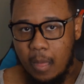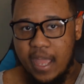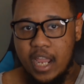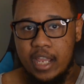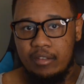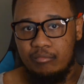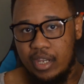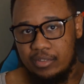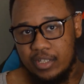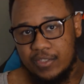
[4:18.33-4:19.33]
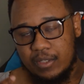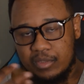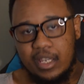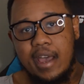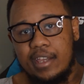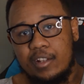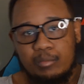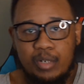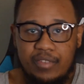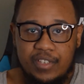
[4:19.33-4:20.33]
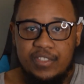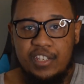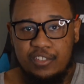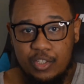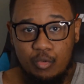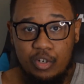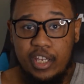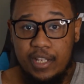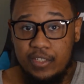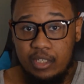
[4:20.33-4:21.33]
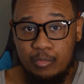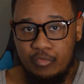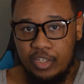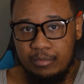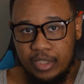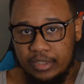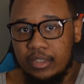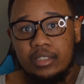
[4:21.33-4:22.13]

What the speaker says: And they did some tie-ins of previous scenes in the 2018 movie, but